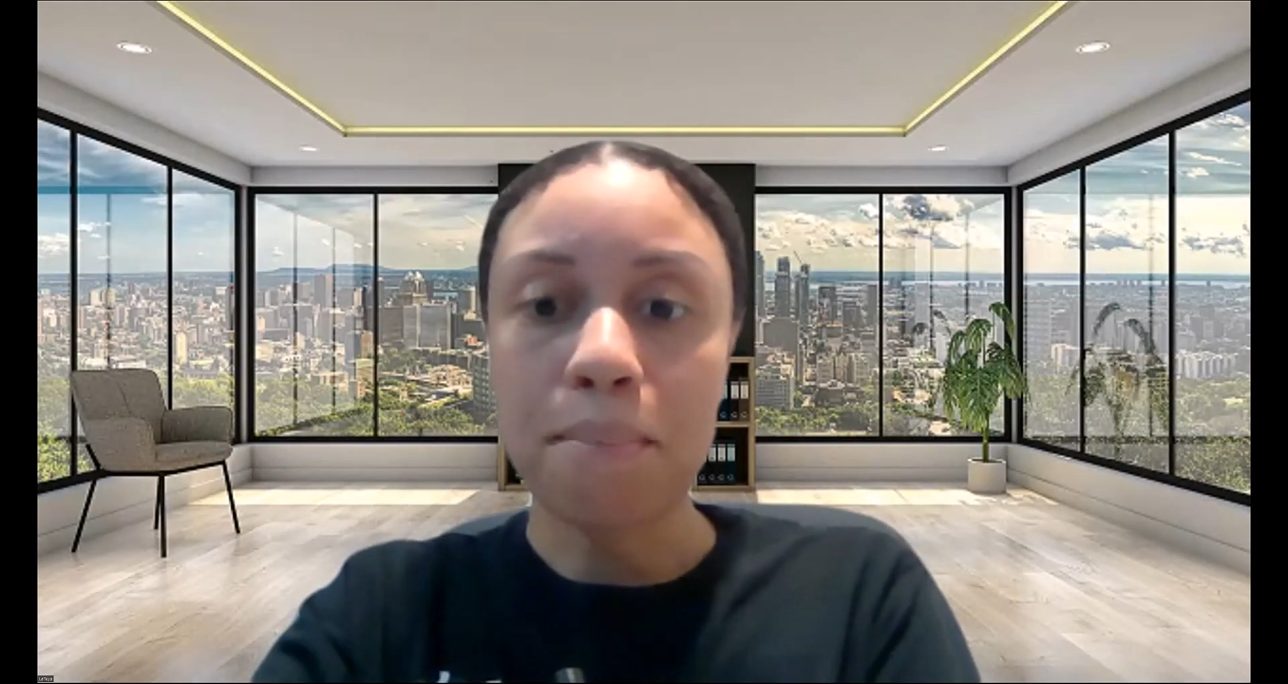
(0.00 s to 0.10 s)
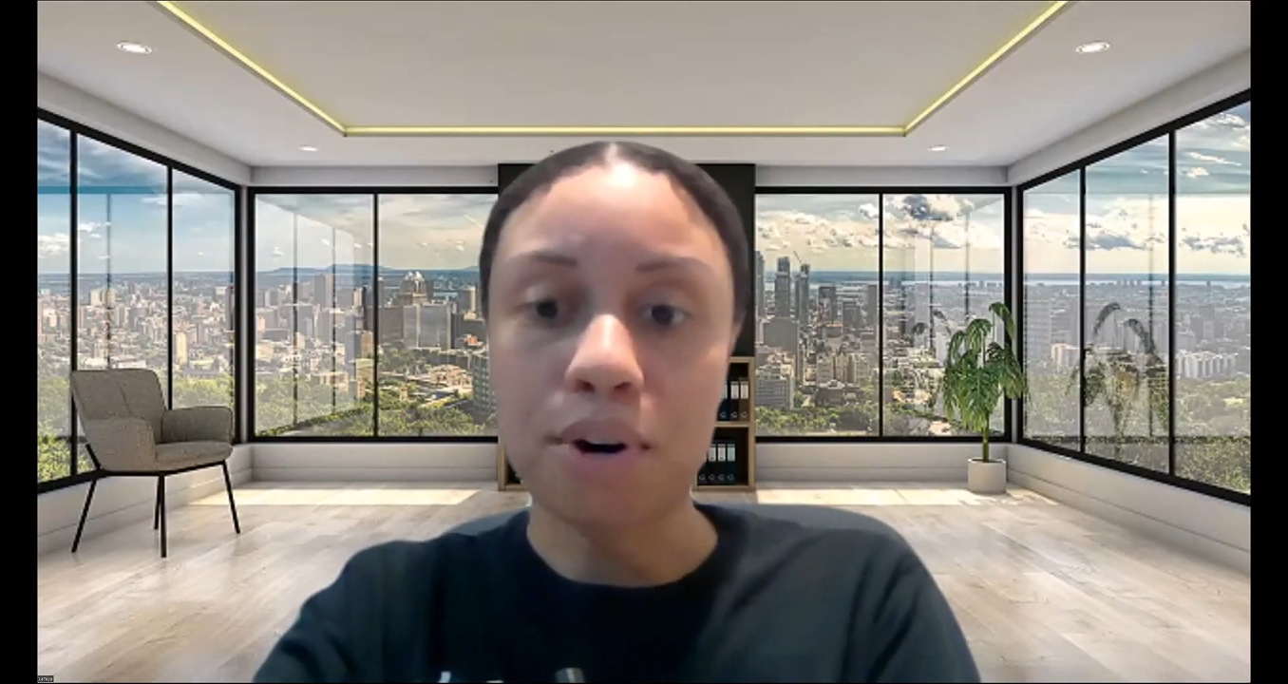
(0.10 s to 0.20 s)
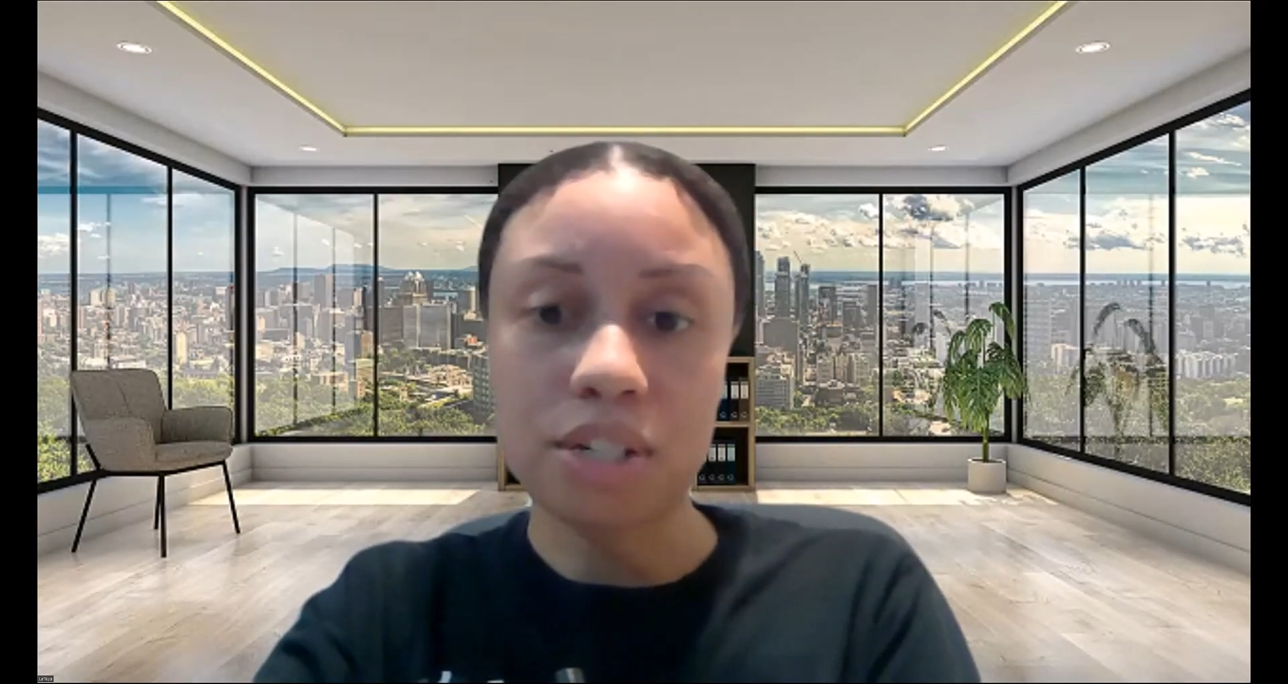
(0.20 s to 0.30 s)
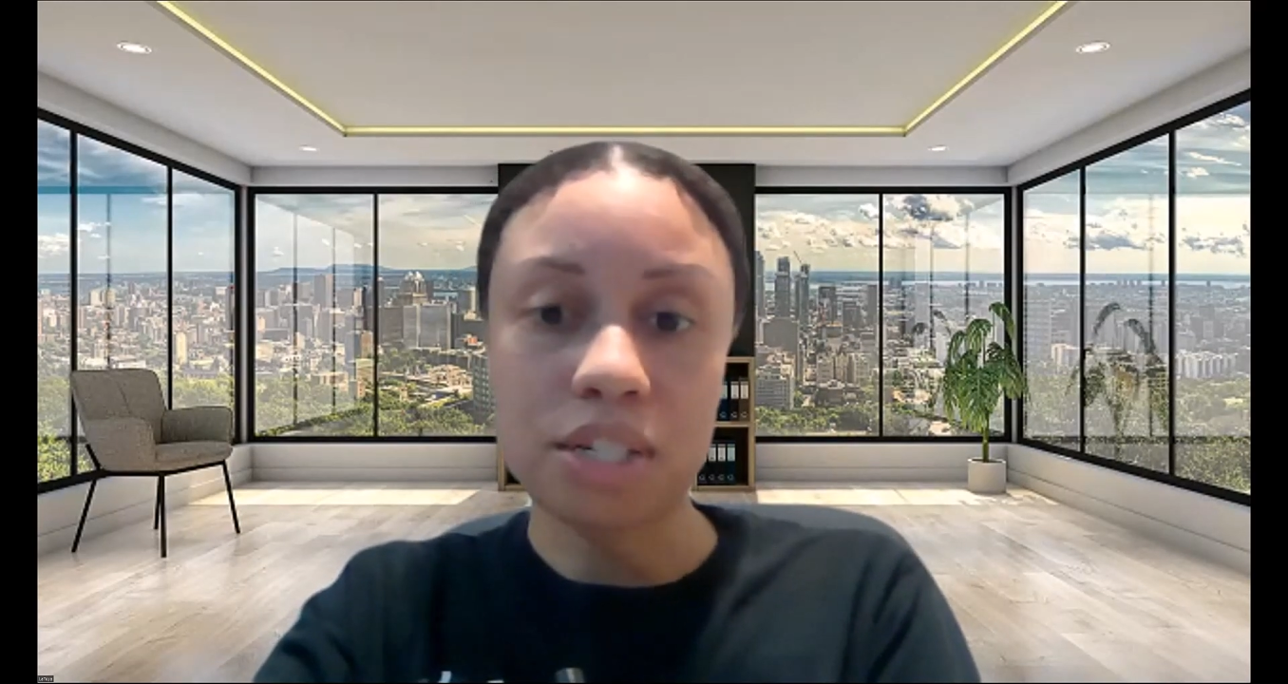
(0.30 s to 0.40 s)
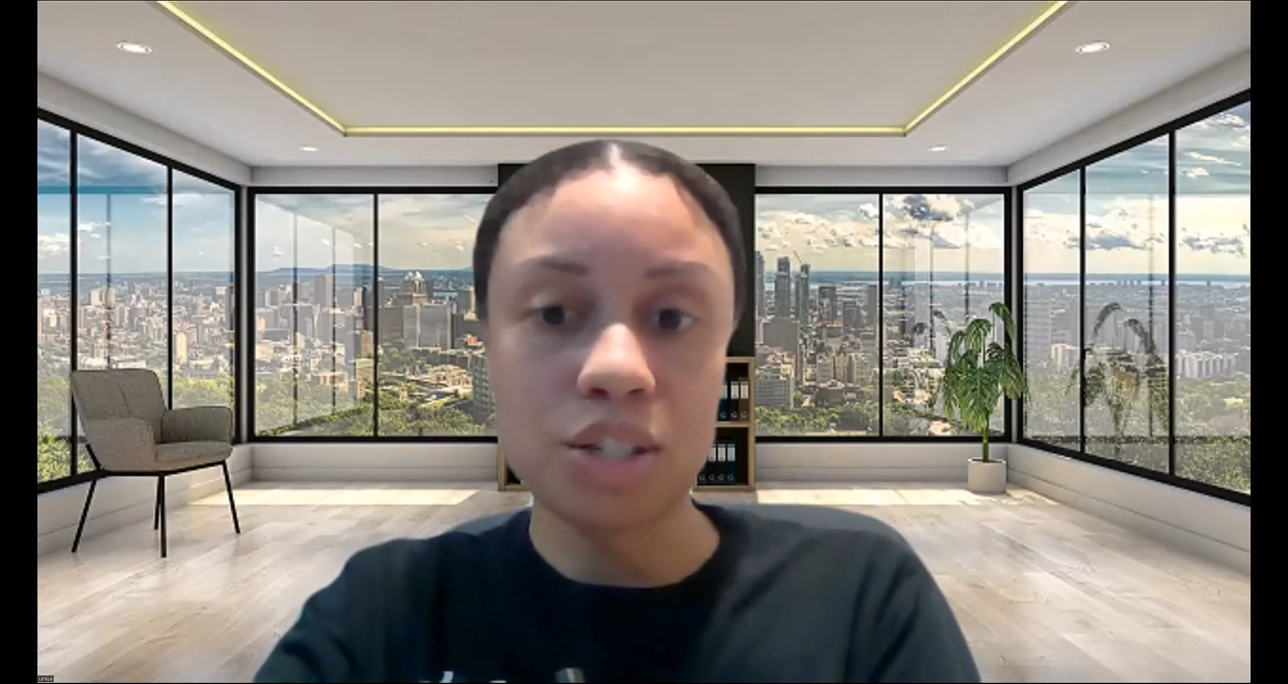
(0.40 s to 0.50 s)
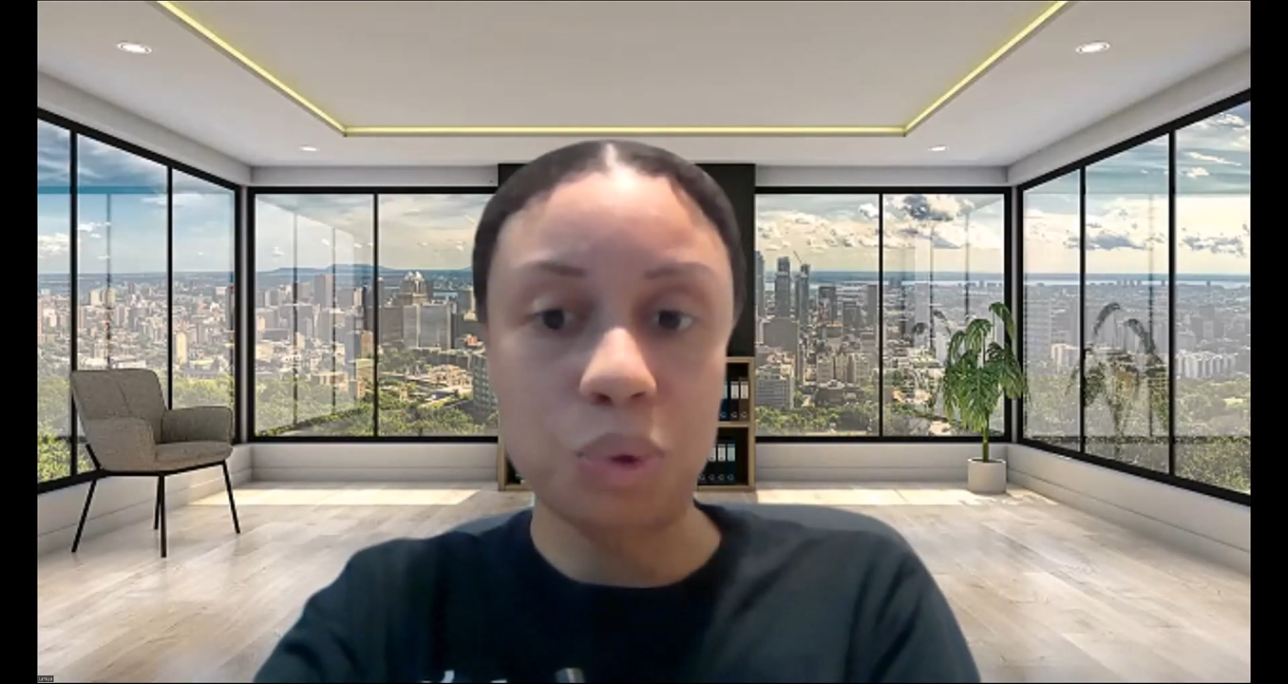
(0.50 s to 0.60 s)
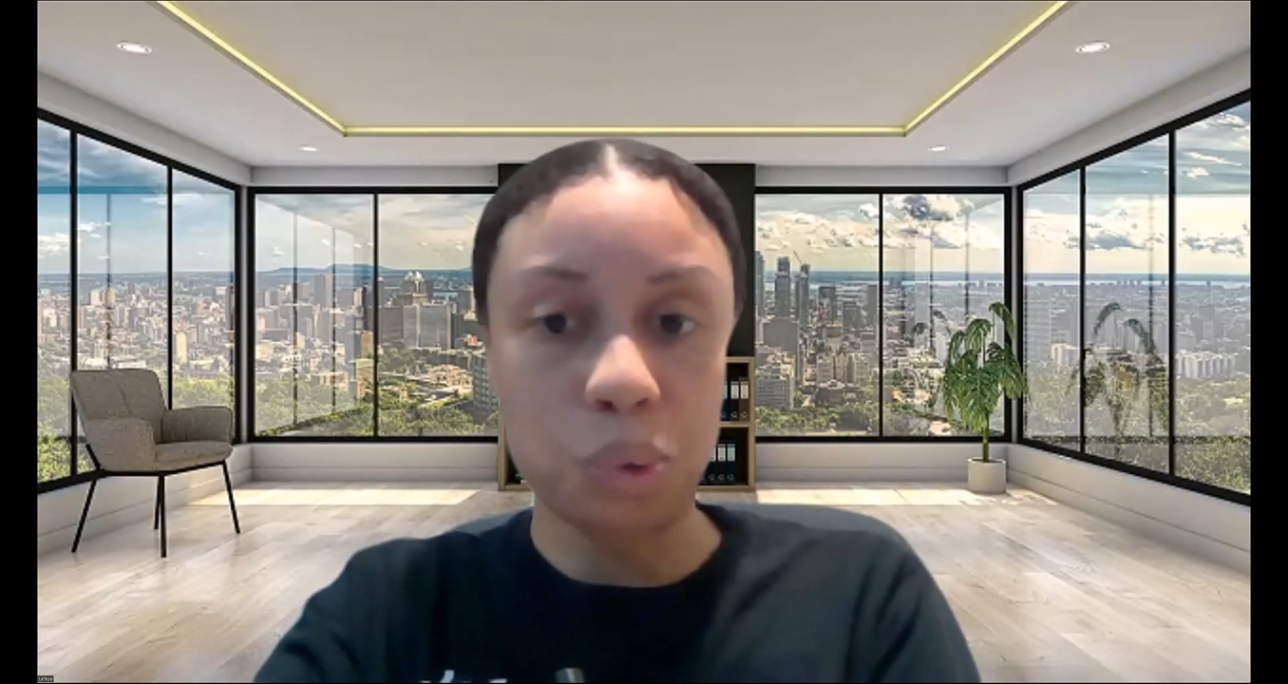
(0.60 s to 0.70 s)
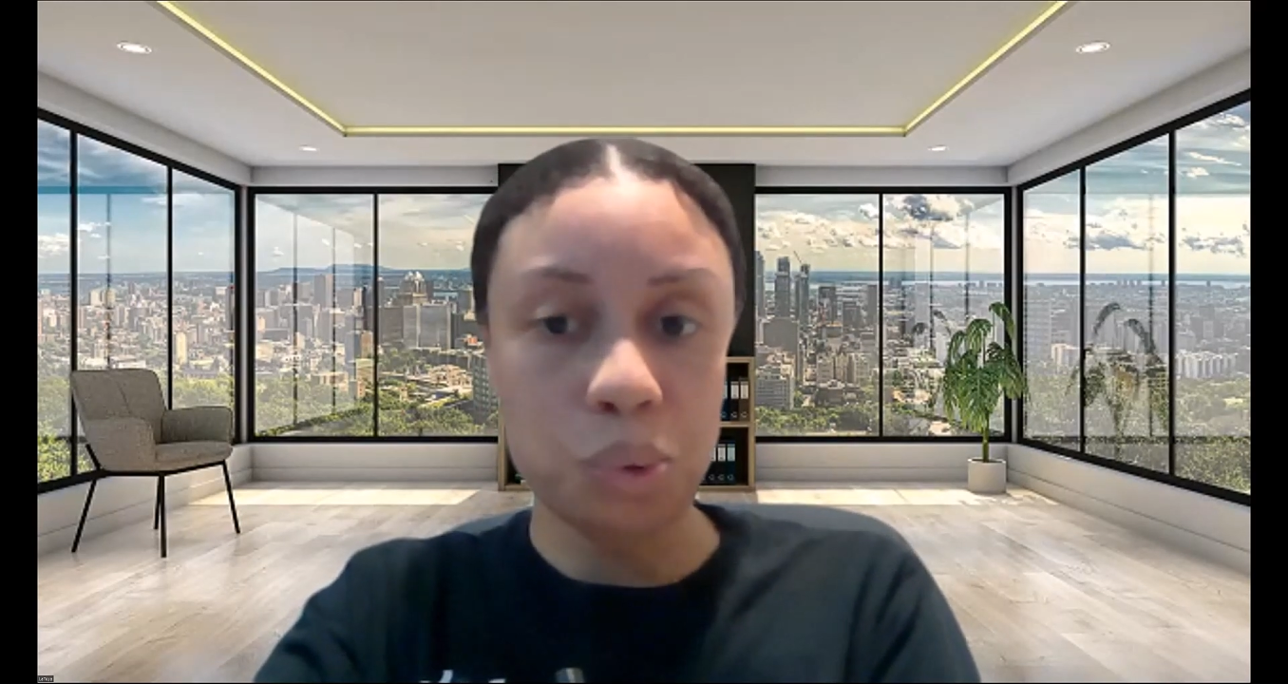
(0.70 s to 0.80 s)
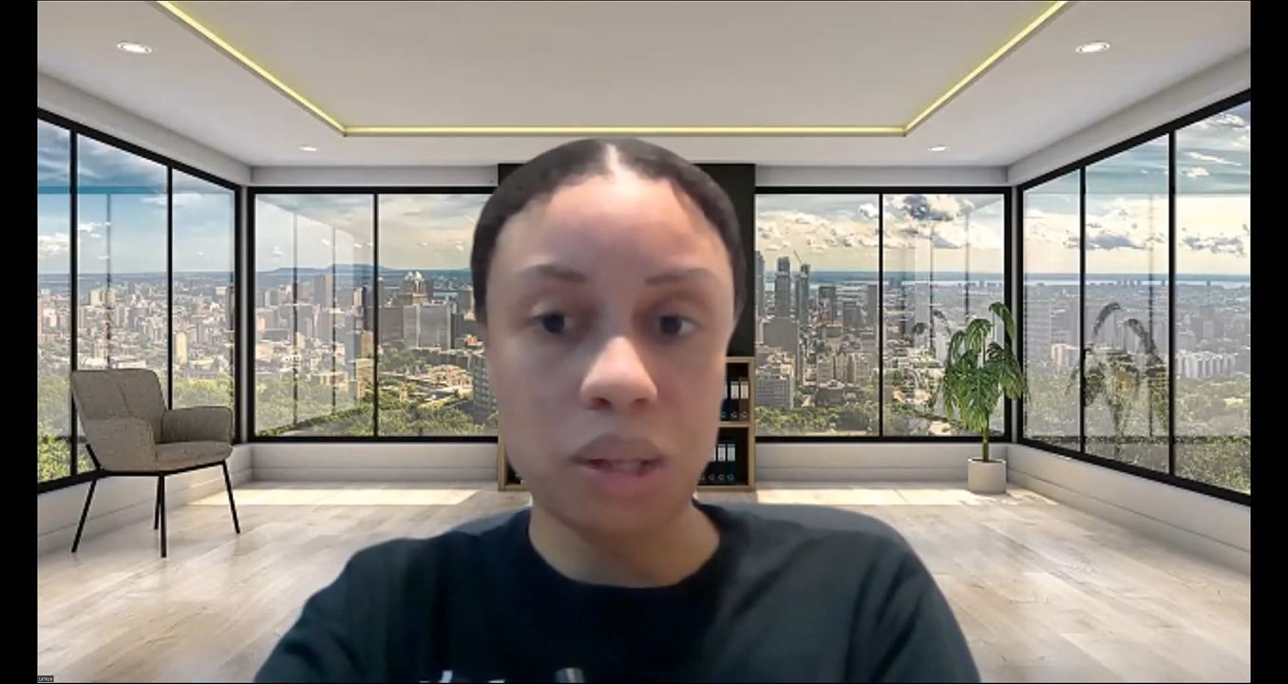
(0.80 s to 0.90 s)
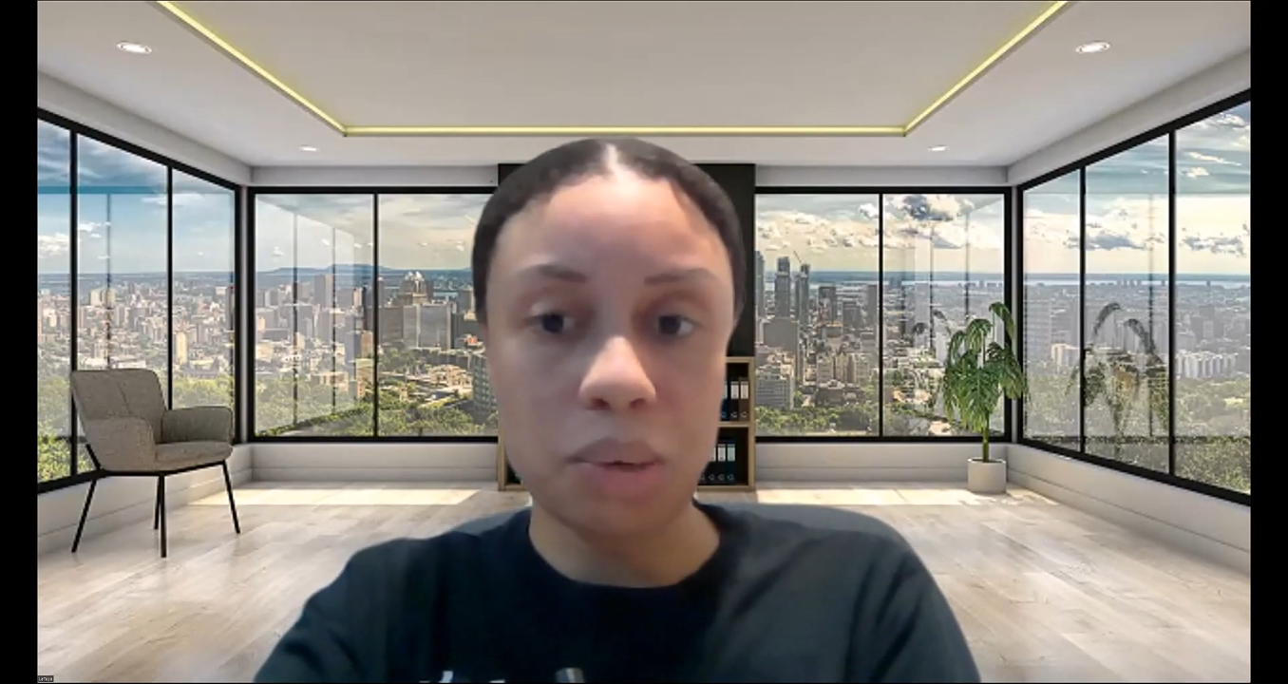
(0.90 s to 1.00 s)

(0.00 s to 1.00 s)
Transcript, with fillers: parses through